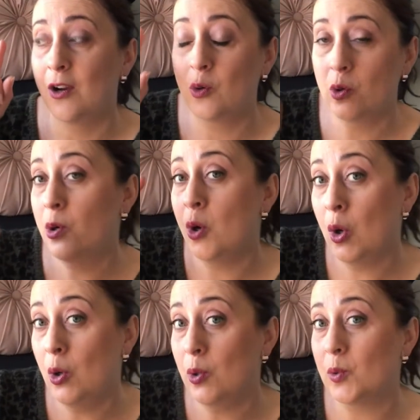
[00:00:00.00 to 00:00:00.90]
Good
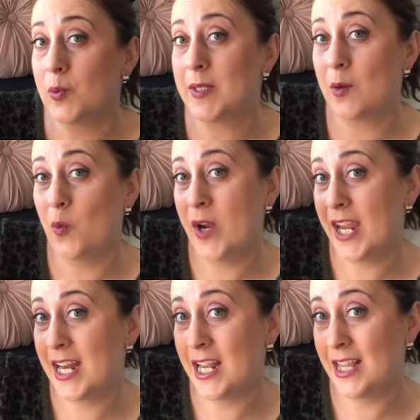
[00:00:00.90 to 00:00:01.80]
hauls
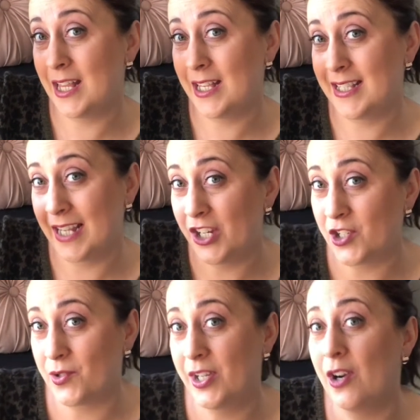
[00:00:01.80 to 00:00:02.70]
when stage
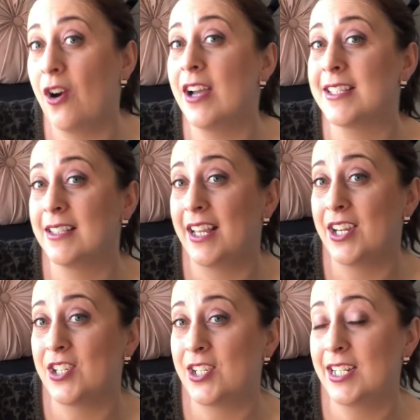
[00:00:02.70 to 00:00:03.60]
3
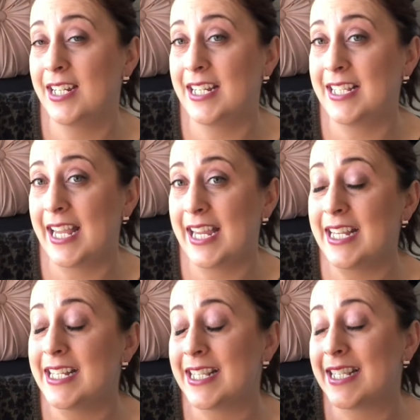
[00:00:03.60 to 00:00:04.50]
isolation is
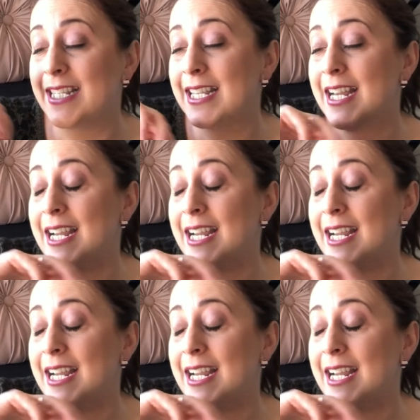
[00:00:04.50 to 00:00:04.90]
eased.